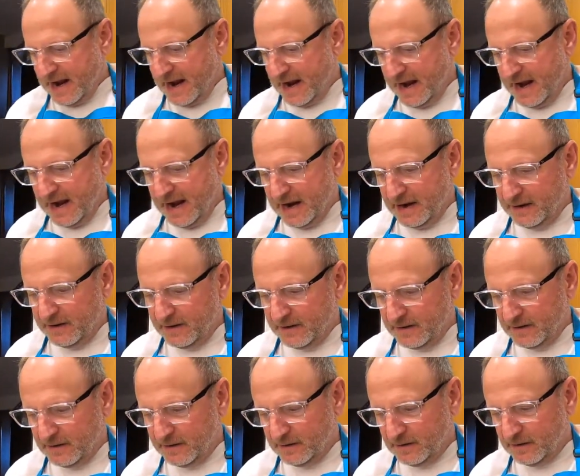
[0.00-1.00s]
And
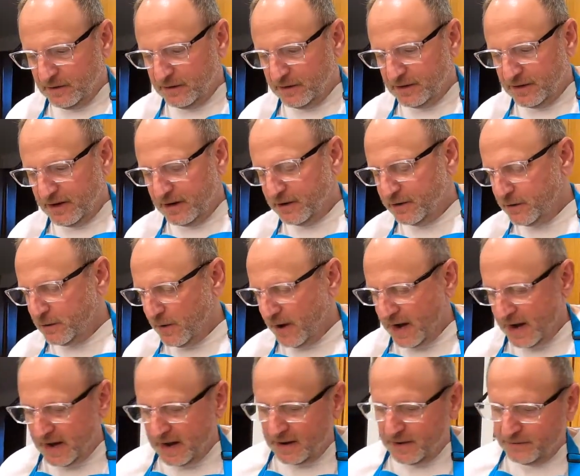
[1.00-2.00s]
there you
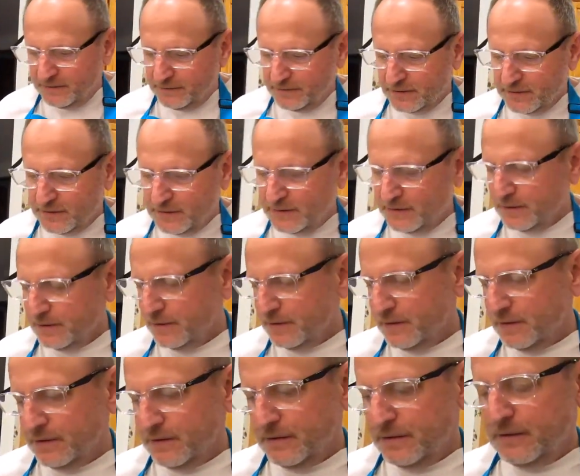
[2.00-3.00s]
have
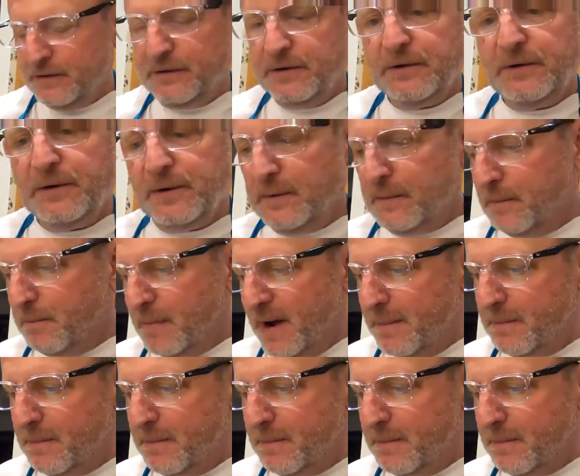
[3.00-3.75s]
my